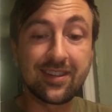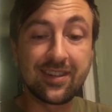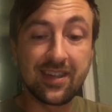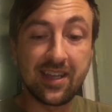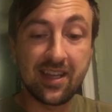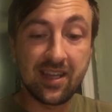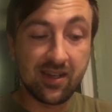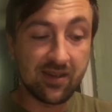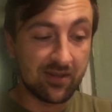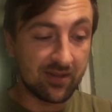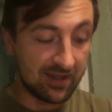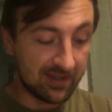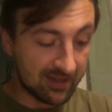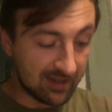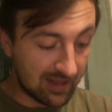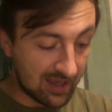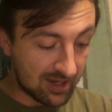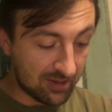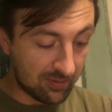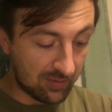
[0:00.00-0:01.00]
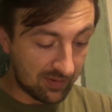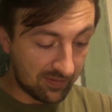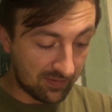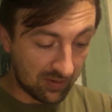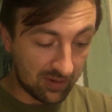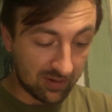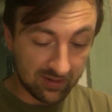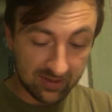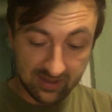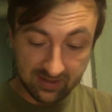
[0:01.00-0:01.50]
Now, it's a lot of
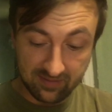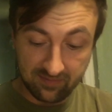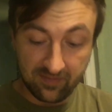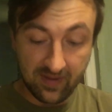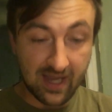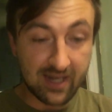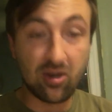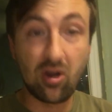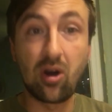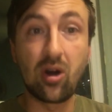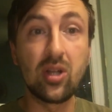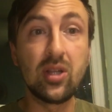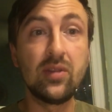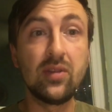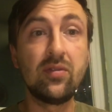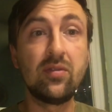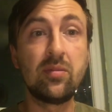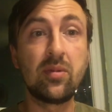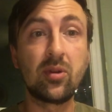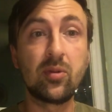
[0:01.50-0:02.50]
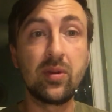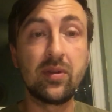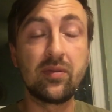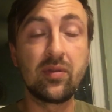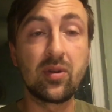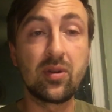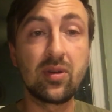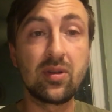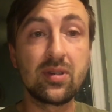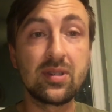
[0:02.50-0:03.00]
reversed. In fact, all of them are
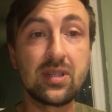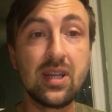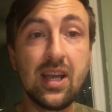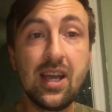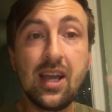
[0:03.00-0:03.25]
reversed.